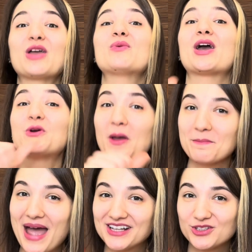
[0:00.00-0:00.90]
we are going
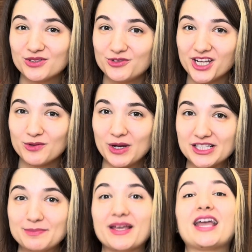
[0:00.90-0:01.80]
back to the tricky ones
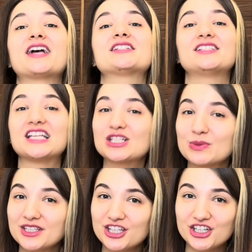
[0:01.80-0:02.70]
because this
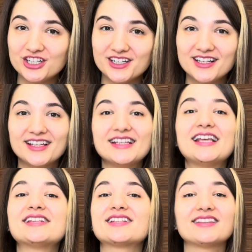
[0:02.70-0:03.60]
one here
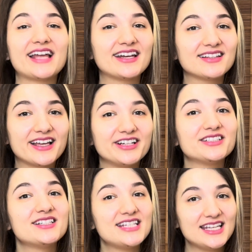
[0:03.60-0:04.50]
is a Latin letter
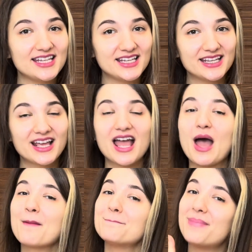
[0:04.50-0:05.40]
D,
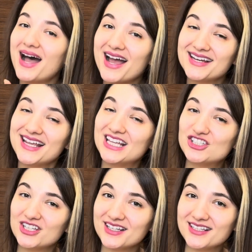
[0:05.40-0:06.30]
but in
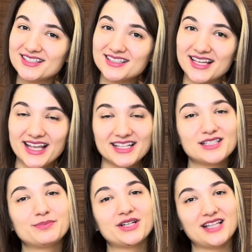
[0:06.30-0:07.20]
Chinese it's
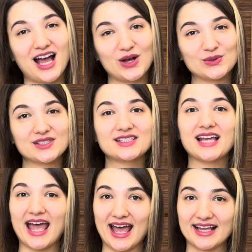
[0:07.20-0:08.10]
pronounced
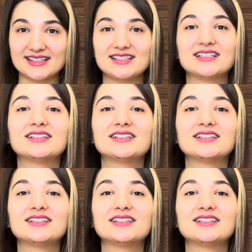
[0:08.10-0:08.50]
as